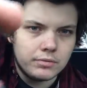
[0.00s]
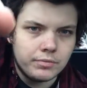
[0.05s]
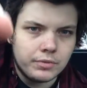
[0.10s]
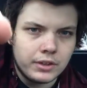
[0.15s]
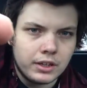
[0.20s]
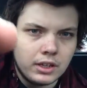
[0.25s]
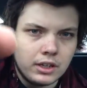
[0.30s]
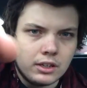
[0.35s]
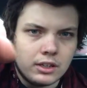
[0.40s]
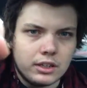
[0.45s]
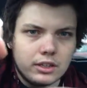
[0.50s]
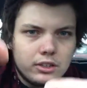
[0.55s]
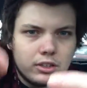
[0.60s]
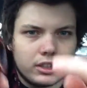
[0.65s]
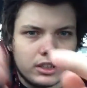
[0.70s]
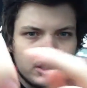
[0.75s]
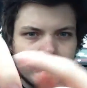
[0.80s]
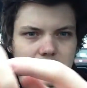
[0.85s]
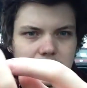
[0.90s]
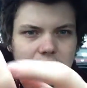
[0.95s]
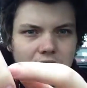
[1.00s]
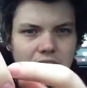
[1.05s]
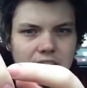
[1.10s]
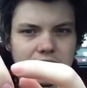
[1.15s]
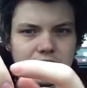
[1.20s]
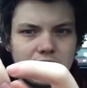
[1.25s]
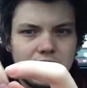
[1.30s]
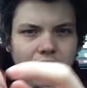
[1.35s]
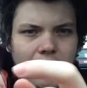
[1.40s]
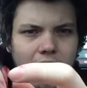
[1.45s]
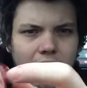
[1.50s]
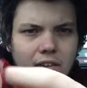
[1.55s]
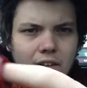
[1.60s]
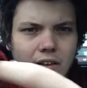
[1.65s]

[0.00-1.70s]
I mean, look at the size of